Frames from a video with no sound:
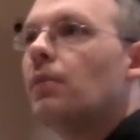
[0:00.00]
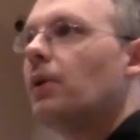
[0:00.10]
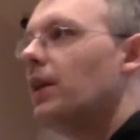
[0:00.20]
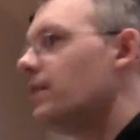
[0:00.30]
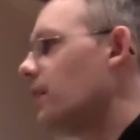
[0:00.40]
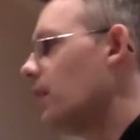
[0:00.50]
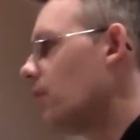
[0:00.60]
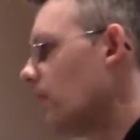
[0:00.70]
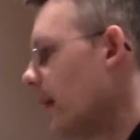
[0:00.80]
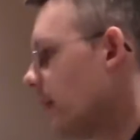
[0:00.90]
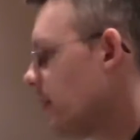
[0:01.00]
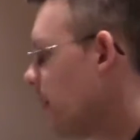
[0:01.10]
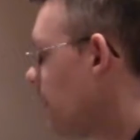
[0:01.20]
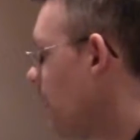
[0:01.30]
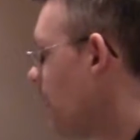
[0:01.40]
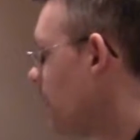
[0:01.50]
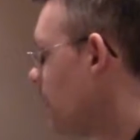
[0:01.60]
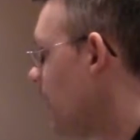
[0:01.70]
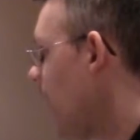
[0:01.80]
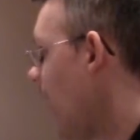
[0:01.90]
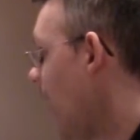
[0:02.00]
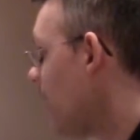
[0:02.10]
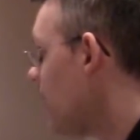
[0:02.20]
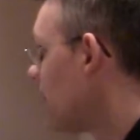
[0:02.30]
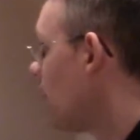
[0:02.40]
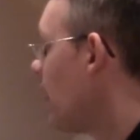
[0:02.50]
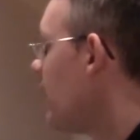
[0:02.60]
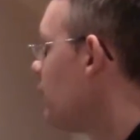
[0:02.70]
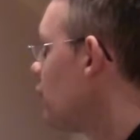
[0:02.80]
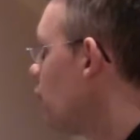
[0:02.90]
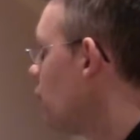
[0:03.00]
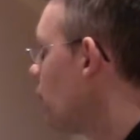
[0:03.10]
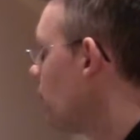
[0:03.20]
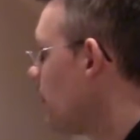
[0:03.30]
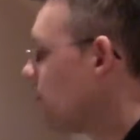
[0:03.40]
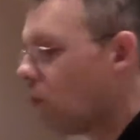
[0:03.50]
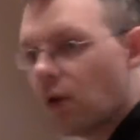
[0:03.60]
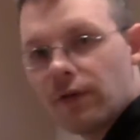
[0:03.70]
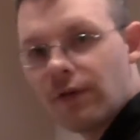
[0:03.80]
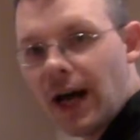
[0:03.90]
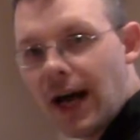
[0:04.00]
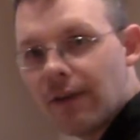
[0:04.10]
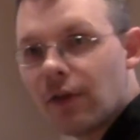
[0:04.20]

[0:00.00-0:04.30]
But isn't it great that he added Lent 2, 3, 4, 5?